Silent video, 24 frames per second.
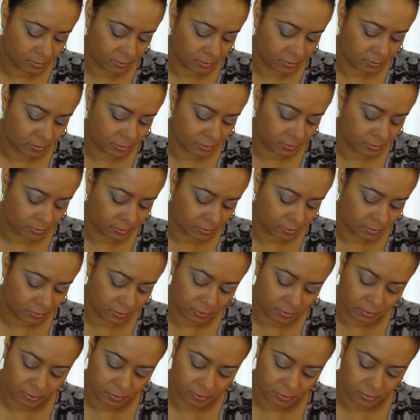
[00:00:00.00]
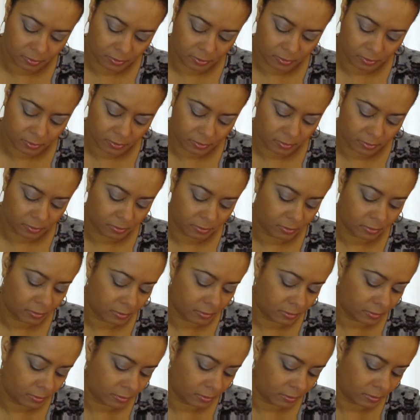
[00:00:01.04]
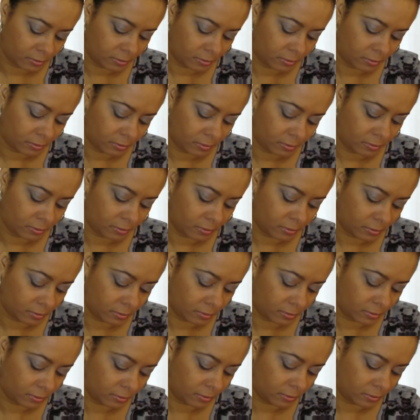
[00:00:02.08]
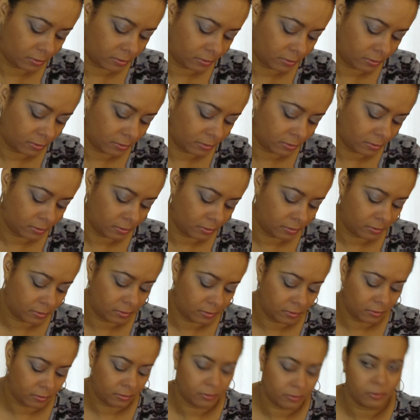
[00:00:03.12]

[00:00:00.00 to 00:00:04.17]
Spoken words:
Nobody speaks.